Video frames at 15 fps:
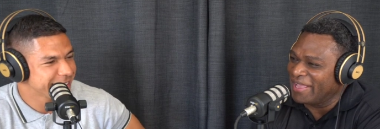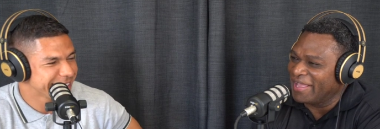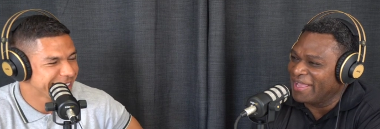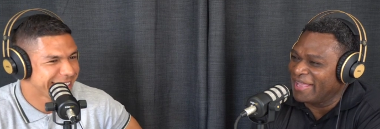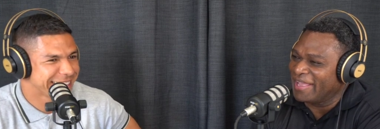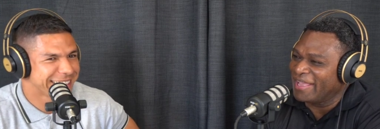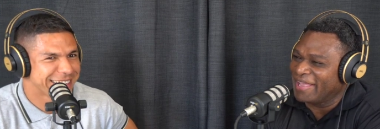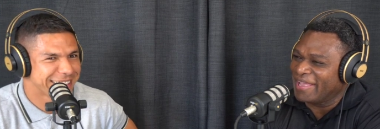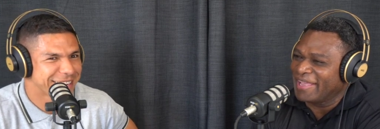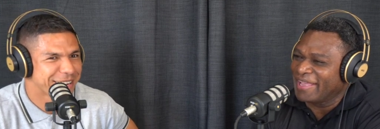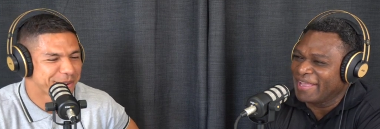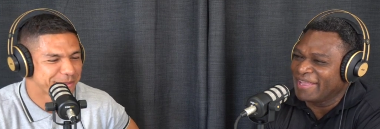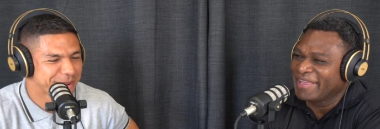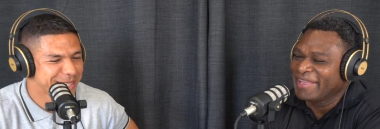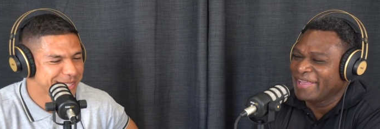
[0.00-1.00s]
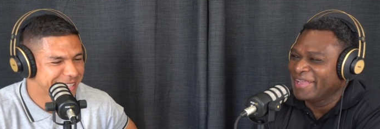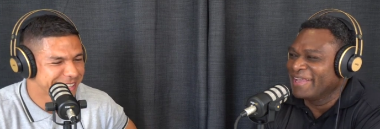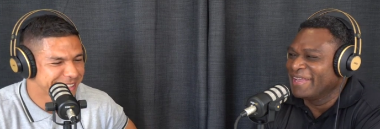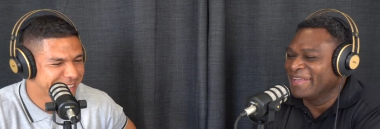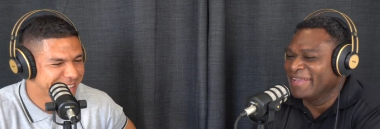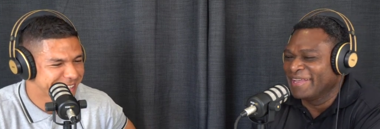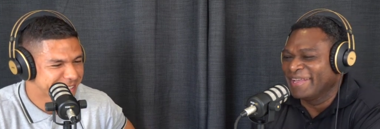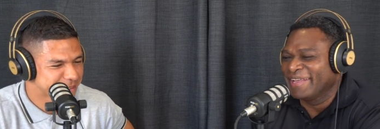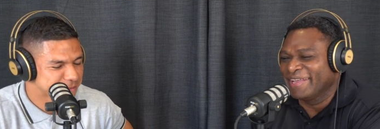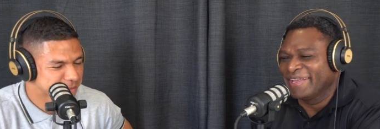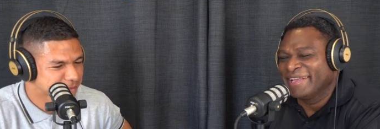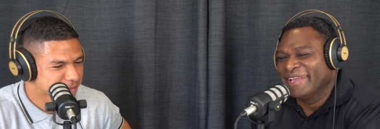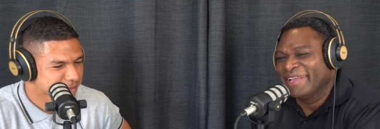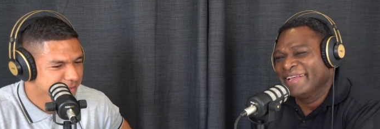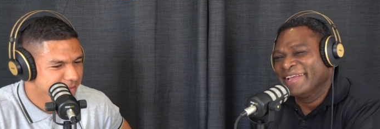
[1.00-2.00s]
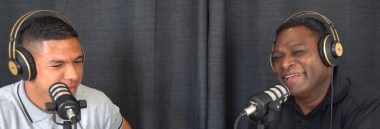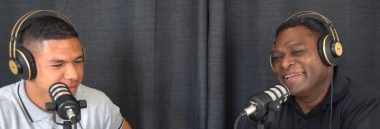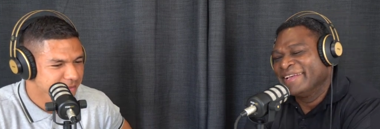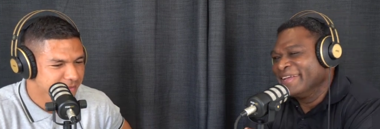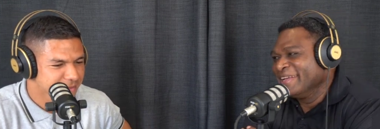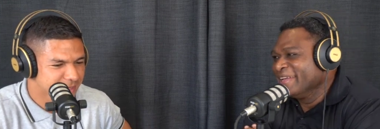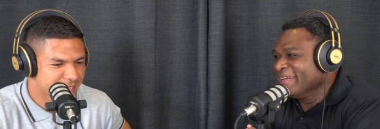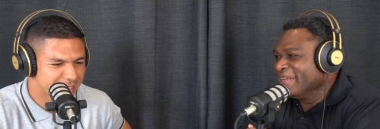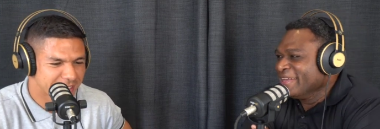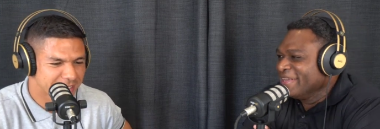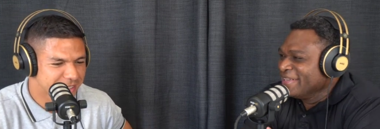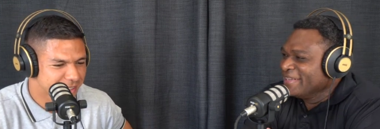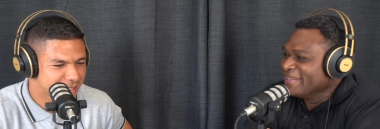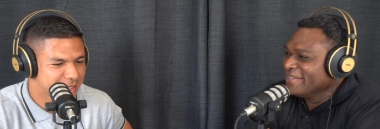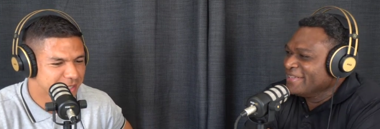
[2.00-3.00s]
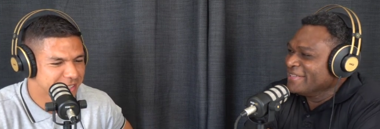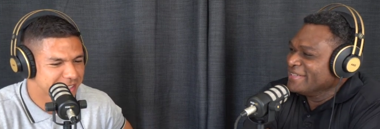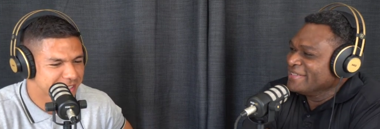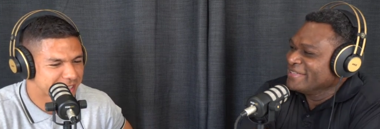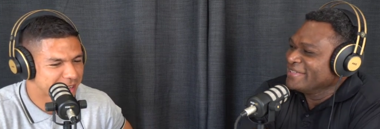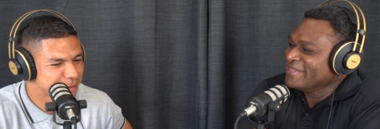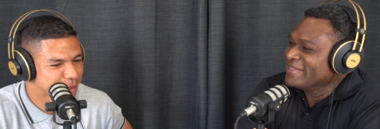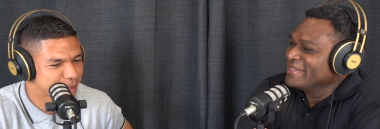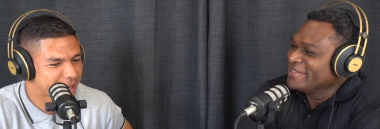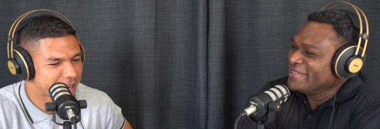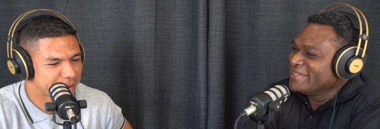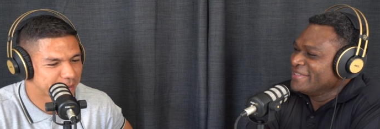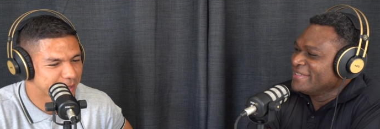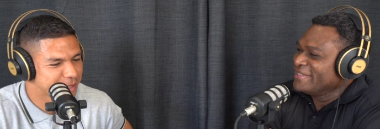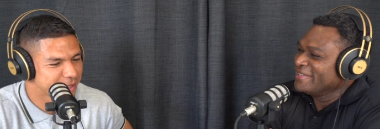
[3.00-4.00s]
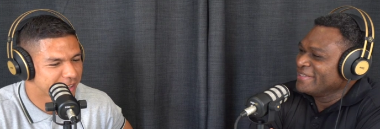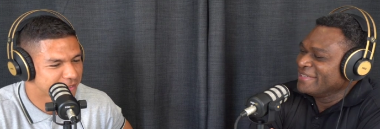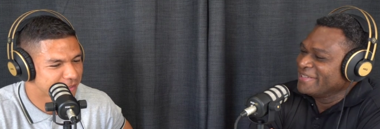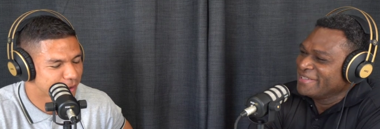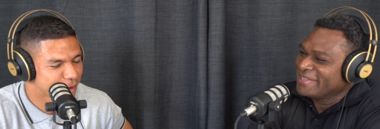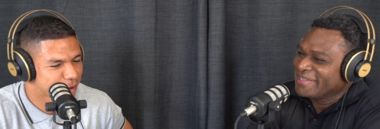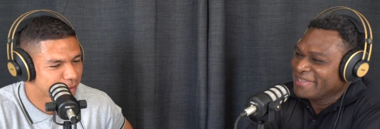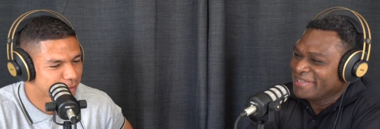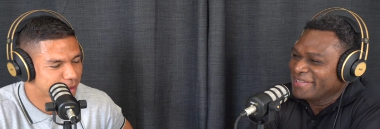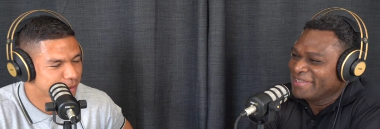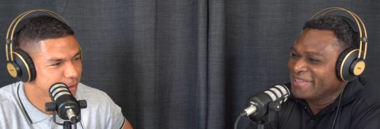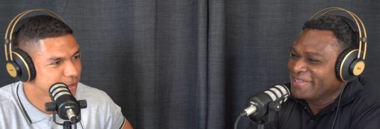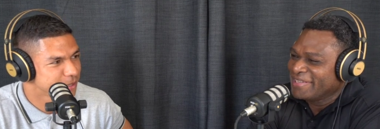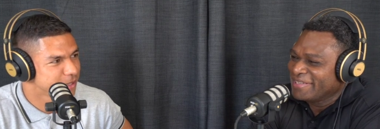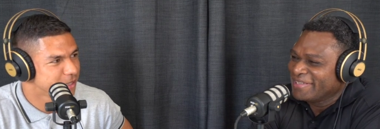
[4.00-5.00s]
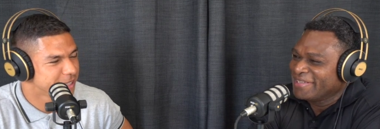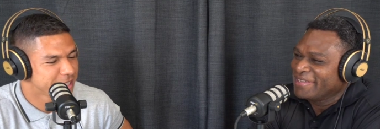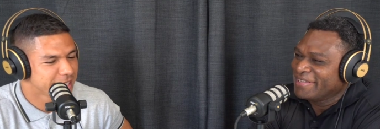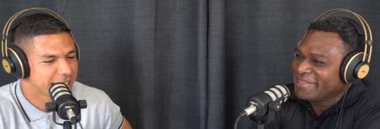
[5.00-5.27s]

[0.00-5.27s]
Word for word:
Speaker 1: and I appreciate that. And this this is an episode I'm excited for a lot of people to